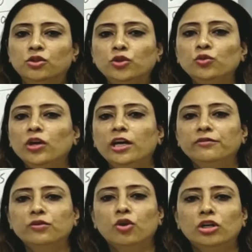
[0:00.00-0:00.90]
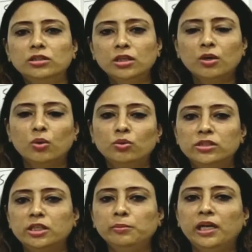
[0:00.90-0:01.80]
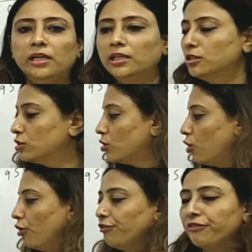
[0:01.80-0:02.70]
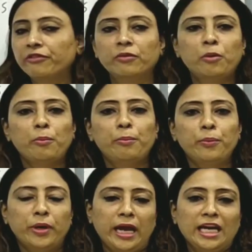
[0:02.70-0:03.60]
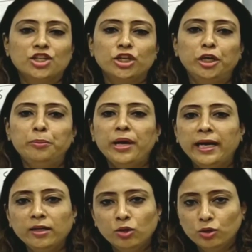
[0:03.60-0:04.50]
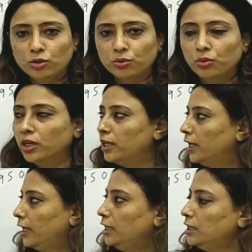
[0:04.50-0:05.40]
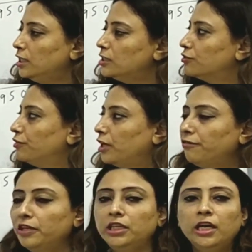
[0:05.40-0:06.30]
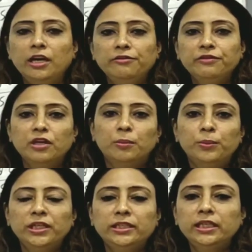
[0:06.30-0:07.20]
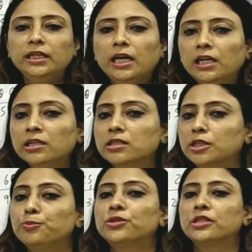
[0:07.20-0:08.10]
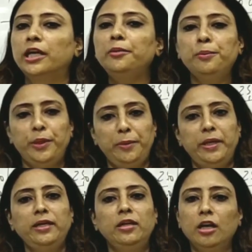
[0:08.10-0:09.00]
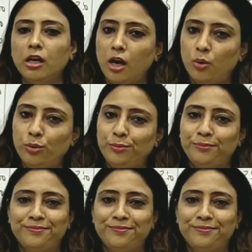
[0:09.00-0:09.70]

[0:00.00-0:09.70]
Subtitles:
So you have got the closing balance of cash at bank also. In this way we have completed our receipts and payment account.